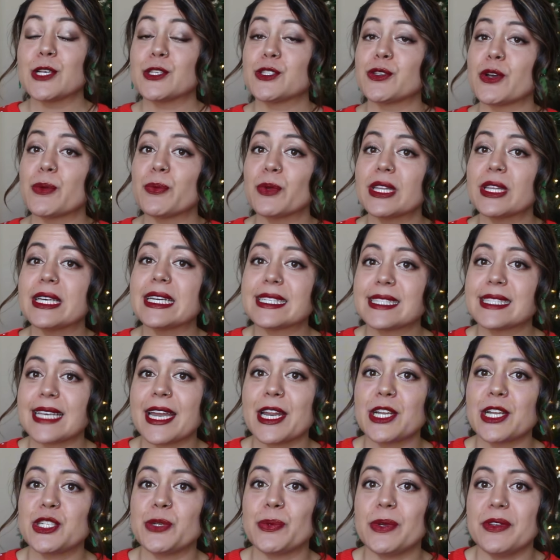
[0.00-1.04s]
So I'm really
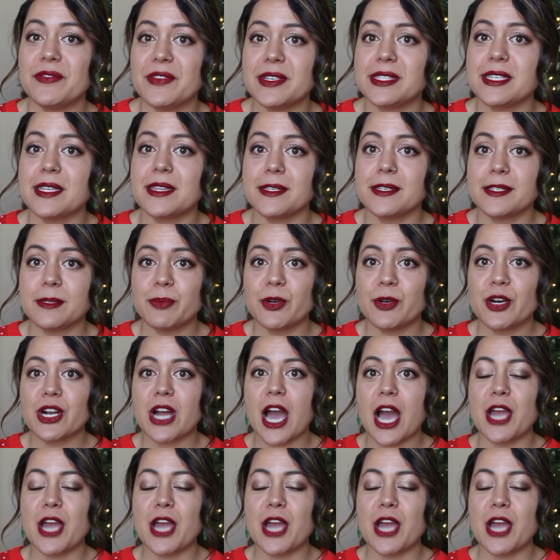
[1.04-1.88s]
excited to revisit this book.